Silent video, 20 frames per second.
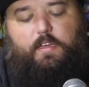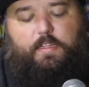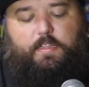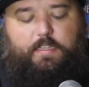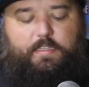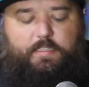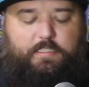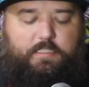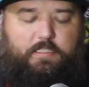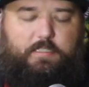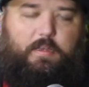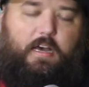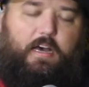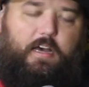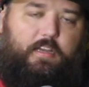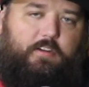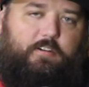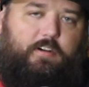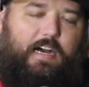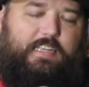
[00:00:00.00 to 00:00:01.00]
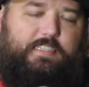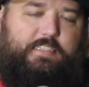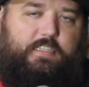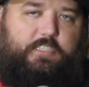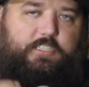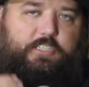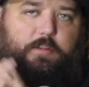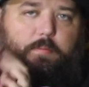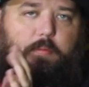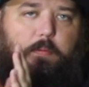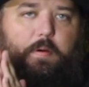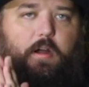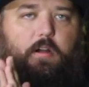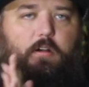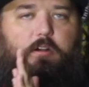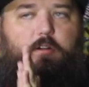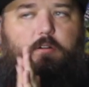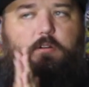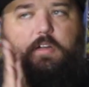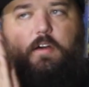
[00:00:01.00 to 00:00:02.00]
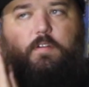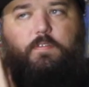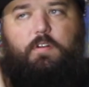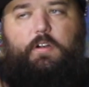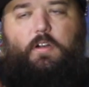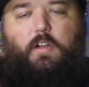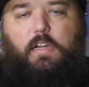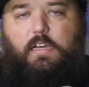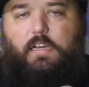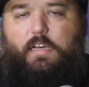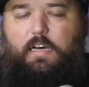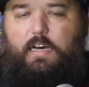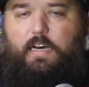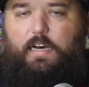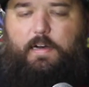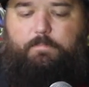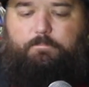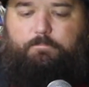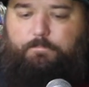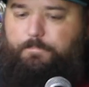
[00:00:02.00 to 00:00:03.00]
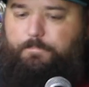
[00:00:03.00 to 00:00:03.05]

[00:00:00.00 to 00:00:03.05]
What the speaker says: This is a classic Jim Aparo cover. I